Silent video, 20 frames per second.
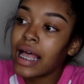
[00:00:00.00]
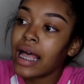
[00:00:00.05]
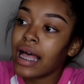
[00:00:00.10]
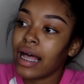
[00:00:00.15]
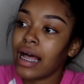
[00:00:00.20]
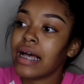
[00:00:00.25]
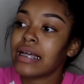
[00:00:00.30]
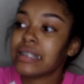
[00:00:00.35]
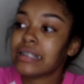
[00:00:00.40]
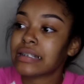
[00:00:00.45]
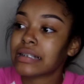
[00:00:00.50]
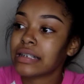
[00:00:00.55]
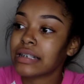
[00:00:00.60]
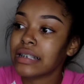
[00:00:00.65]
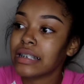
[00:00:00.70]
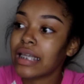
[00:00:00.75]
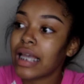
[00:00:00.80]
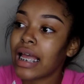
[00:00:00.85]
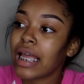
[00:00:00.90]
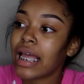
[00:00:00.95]
honestly
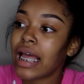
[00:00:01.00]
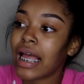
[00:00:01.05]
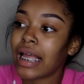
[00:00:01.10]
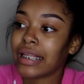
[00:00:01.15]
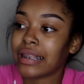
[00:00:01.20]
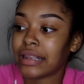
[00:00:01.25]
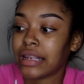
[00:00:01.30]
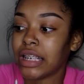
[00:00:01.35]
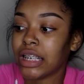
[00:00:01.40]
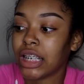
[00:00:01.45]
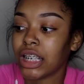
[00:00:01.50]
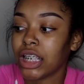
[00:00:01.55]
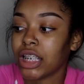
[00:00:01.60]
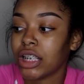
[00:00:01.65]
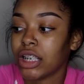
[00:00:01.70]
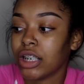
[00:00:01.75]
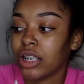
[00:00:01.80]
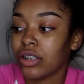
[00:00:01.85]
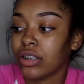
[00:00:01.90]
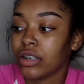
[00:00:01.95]
I think it
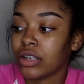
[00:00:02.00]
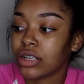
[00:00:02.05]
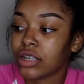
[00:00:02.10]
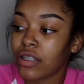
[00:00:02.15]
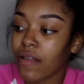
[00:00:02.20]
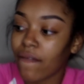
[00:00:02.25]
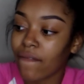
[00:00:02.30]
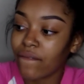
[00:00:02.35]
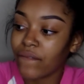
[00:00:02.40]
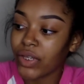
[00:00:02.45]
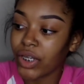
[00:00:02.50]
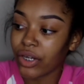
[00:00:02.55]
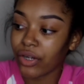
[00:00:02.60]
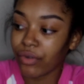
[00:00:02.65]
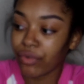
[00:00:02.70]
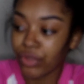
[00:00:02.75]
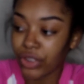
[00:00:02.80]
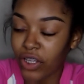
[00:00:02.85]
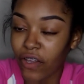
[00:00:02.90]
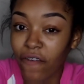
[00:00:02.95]
looks
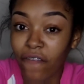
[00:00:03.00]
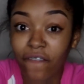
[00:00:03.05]
very